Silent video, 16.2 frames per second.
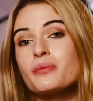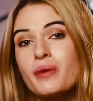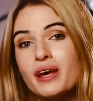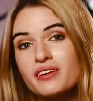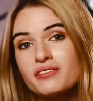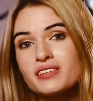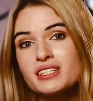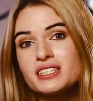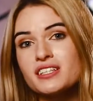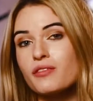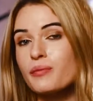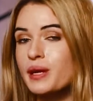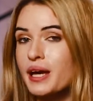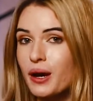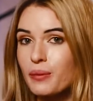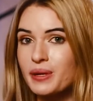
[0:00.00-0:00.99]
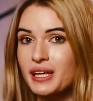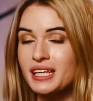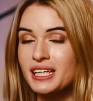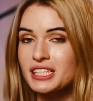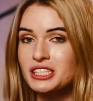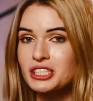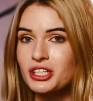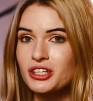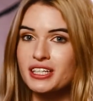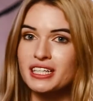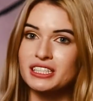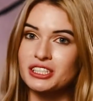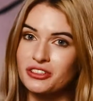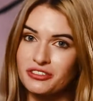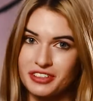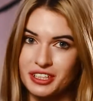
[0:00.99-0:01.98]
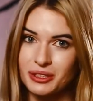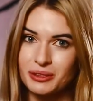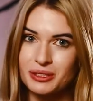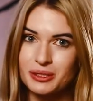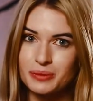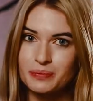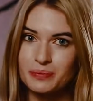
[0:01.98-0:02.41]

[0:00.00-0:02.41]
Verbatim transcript: benefits of becoming an intern in your field.